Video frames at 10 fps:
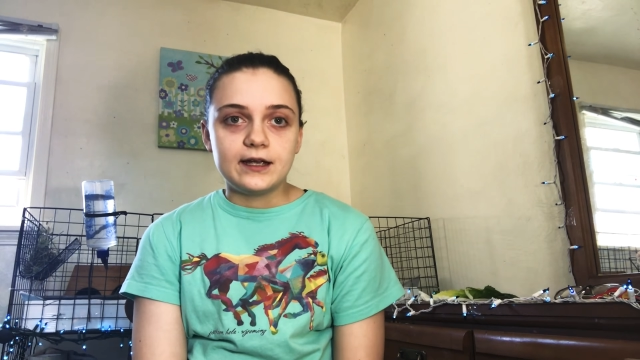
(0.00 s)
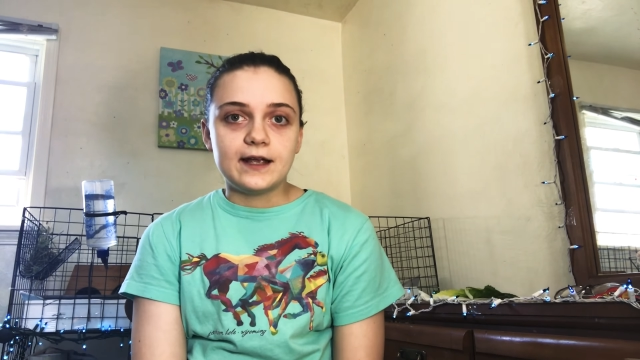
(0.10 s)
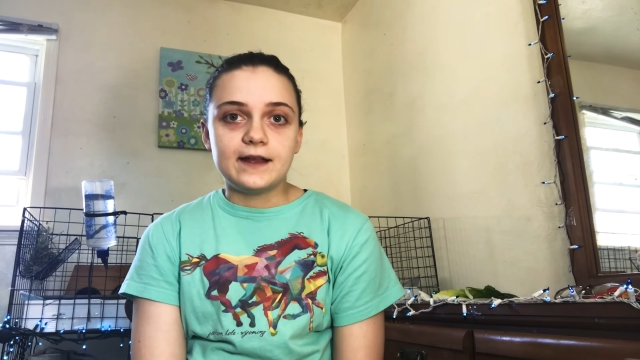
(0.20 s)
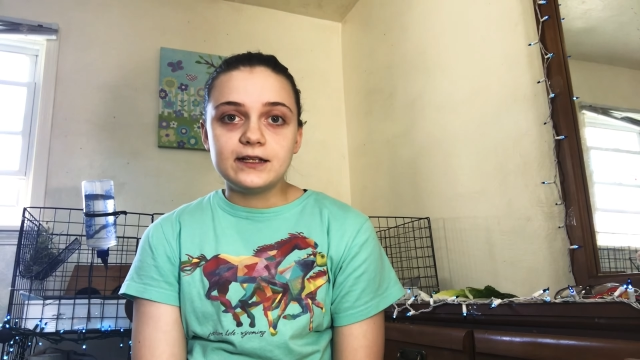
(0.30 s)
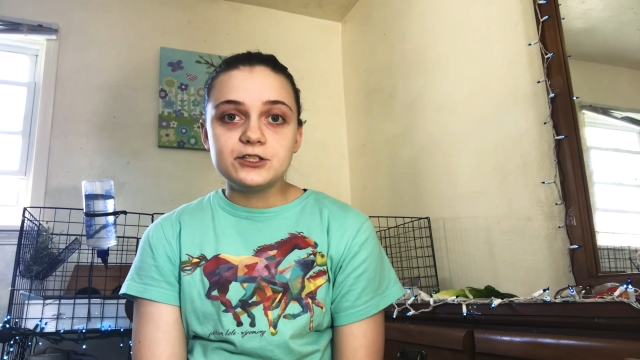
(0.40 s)

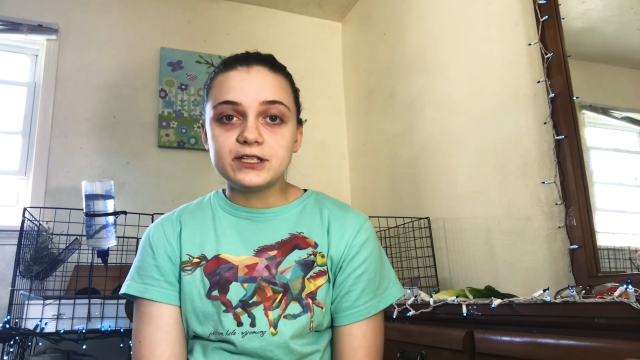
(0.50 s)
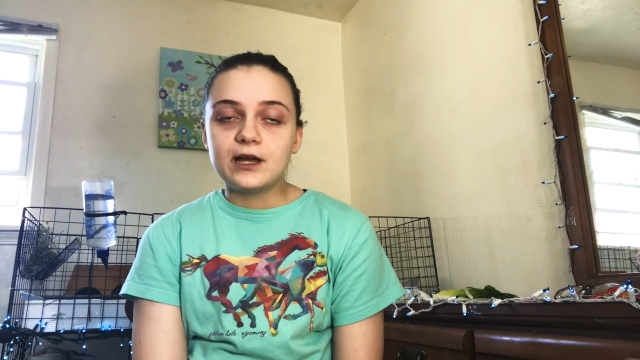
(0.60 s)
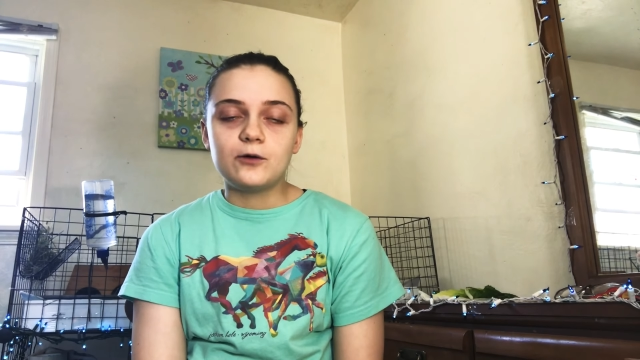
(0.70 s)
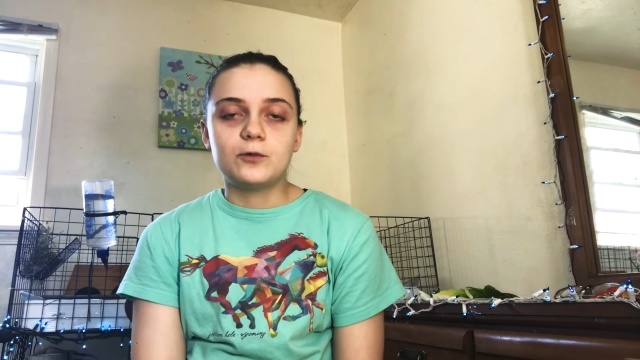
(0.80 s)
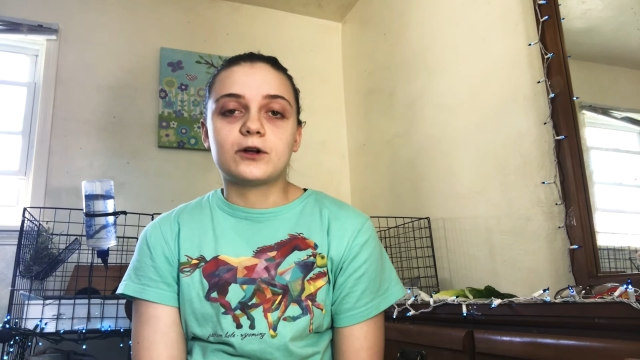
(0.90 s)
And that's just
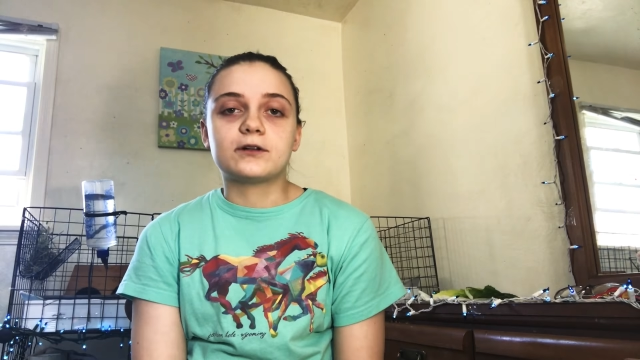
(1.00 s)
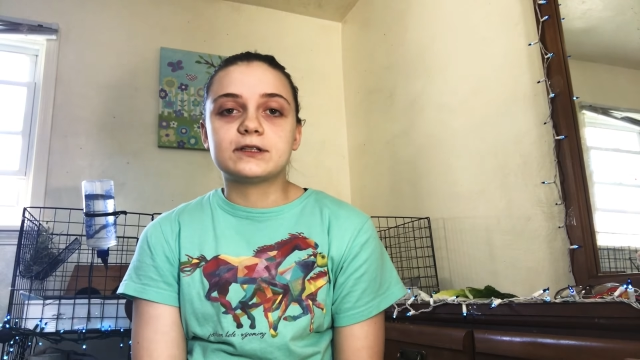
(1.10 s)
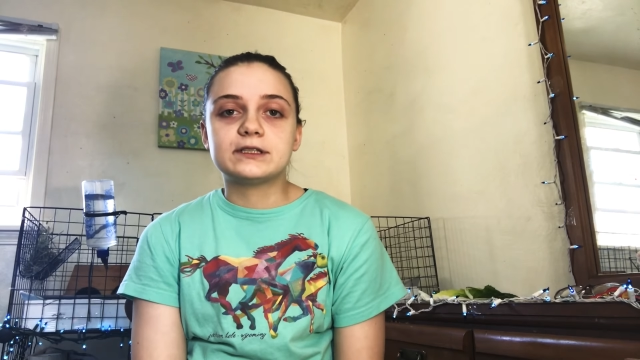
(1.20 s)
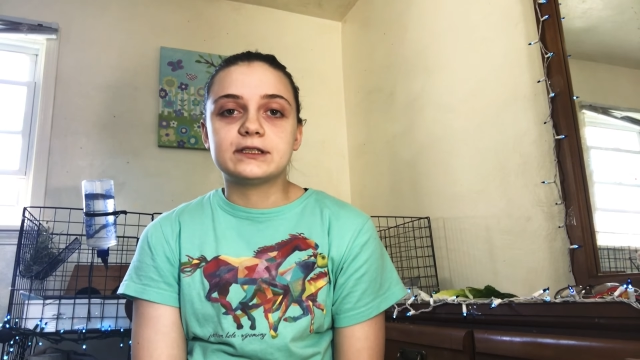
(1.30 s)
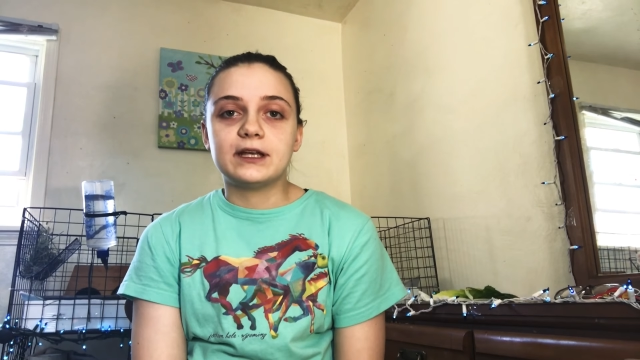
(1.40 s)
how it
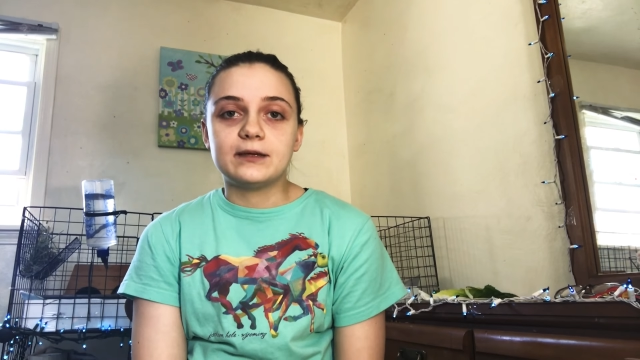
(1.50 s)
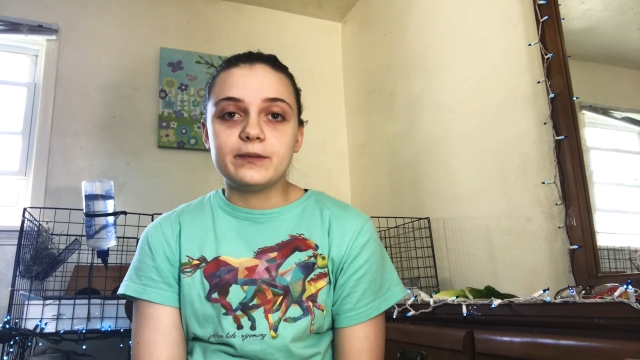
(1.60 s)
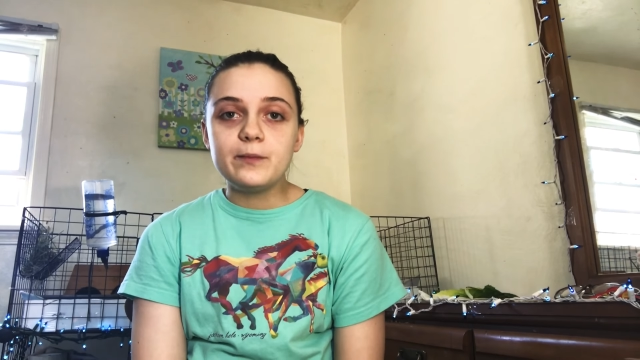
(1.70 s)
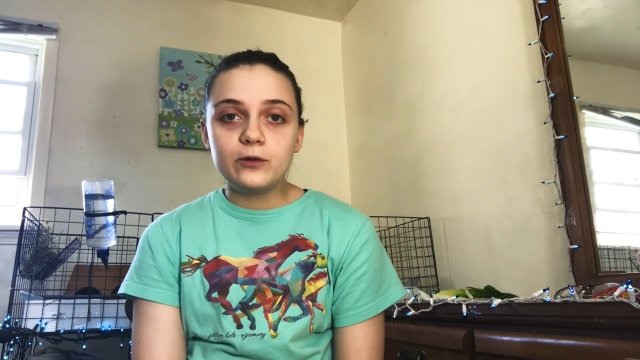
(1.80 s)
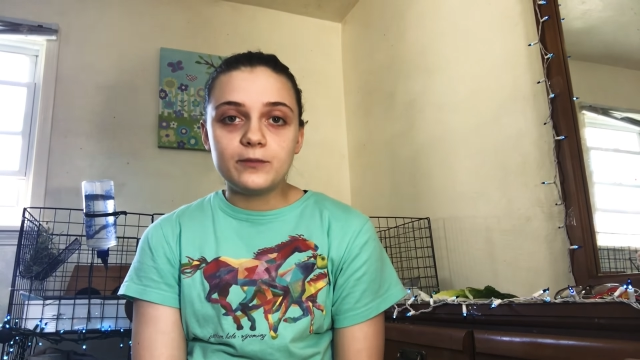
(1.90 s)
works. Like,
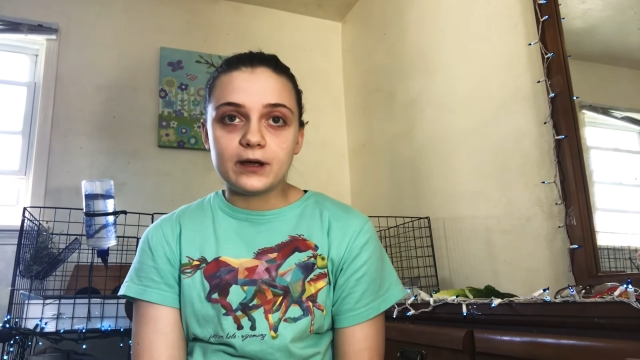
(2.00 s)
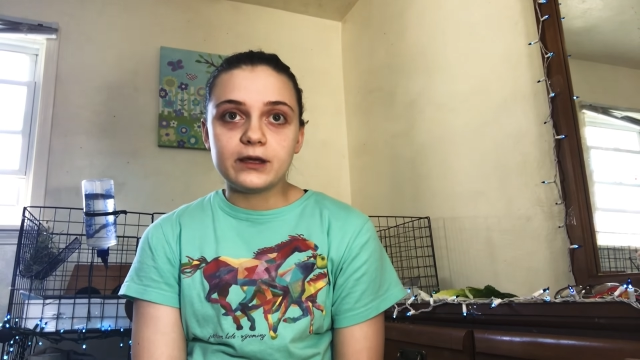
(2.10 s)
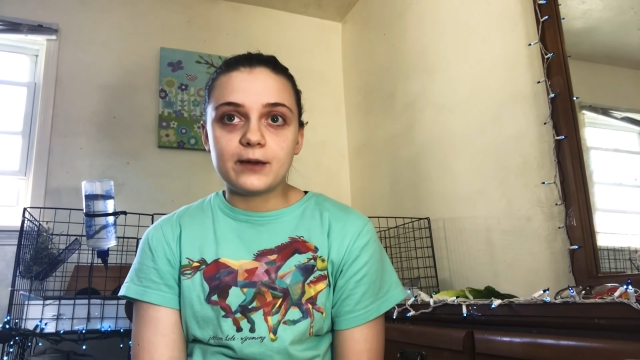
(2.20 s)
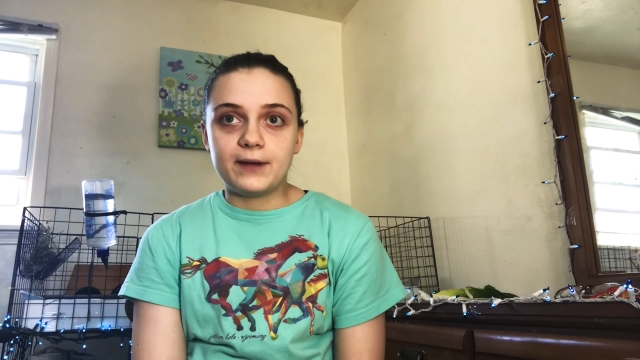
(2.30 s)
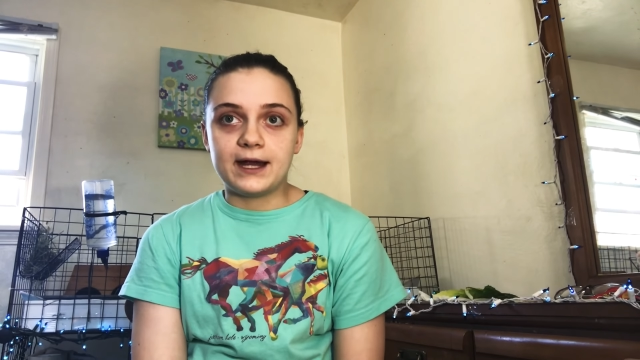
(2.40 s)
people might
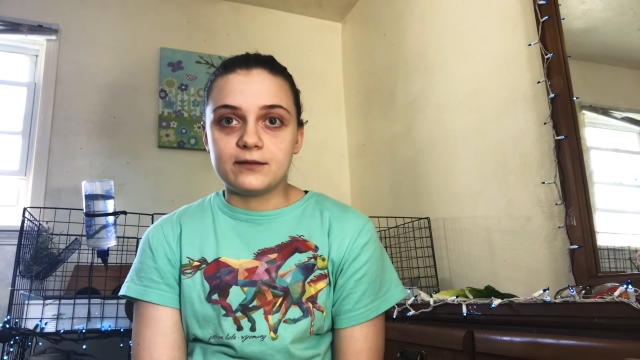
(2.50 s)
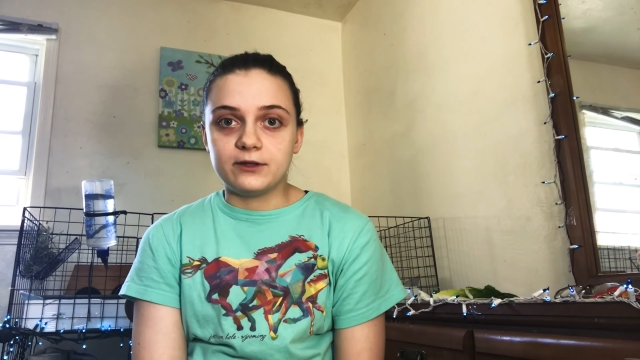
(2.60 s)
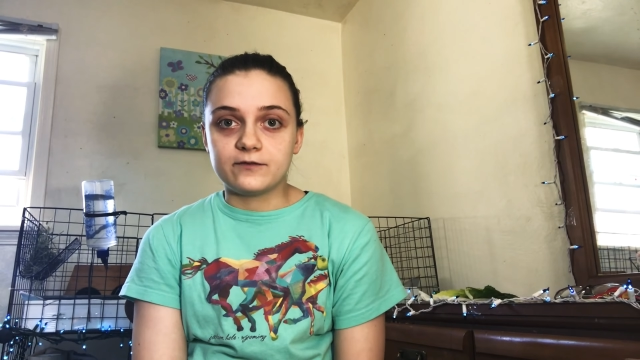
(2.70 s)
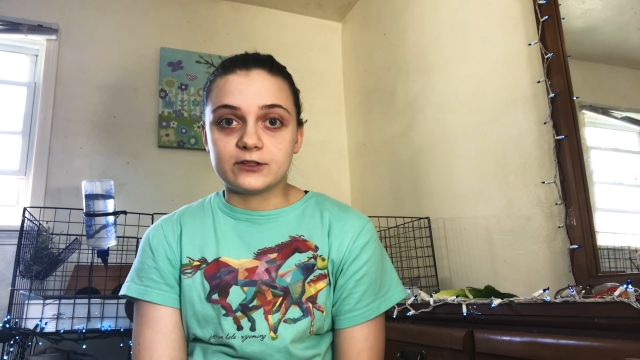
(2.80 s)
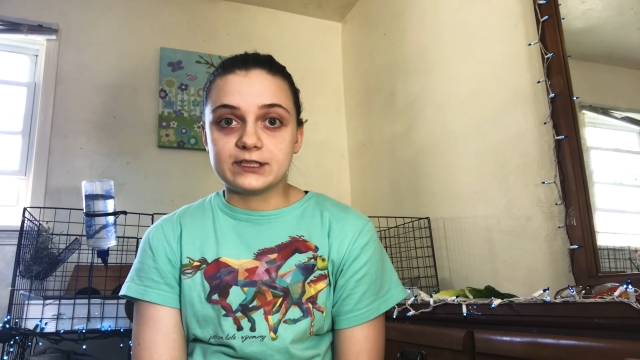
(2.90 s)
get mad at
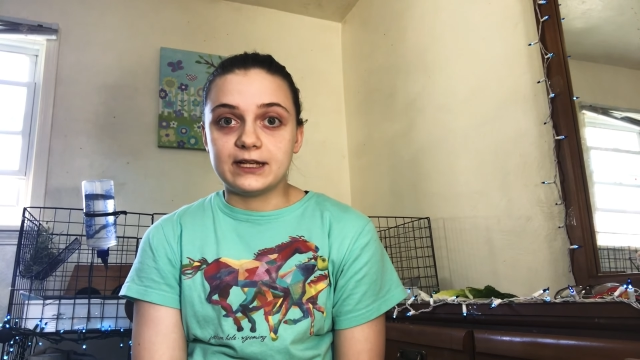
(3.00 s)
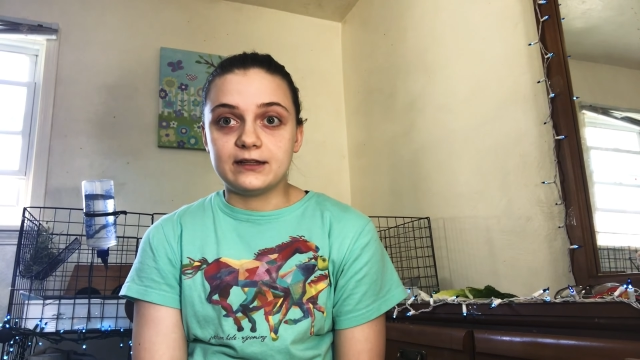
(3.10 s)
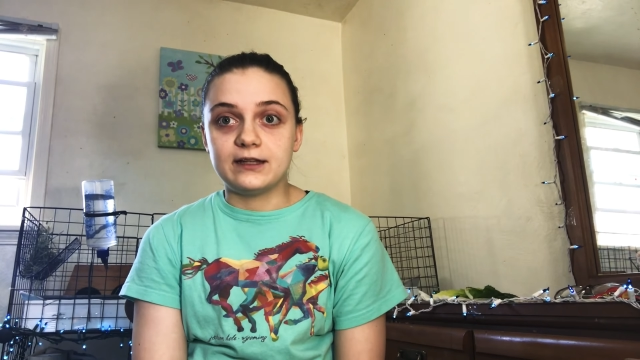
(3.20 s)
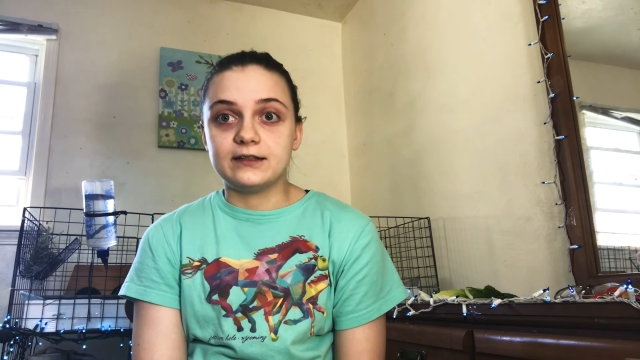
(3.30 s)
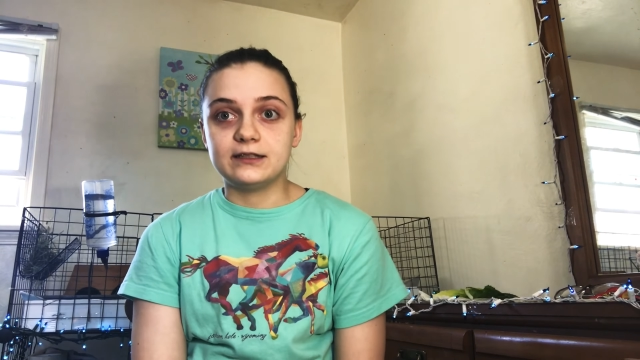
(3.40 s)
me for
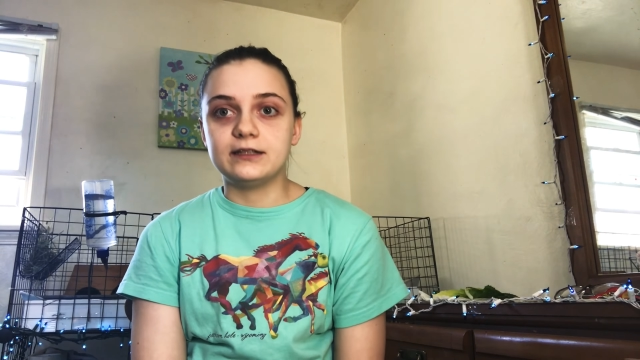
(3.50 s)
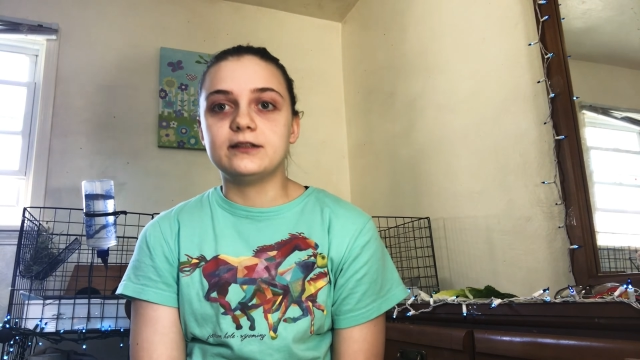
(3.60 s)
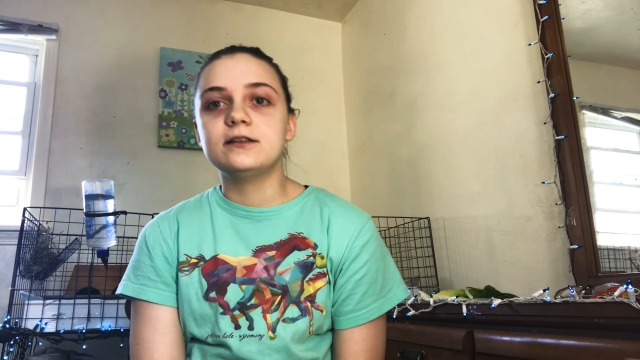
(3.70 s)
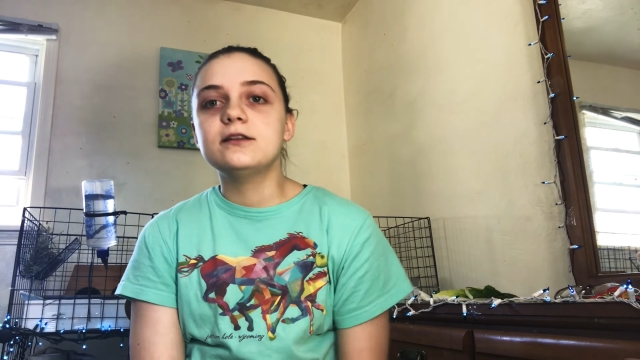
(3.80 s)
saying, like, like,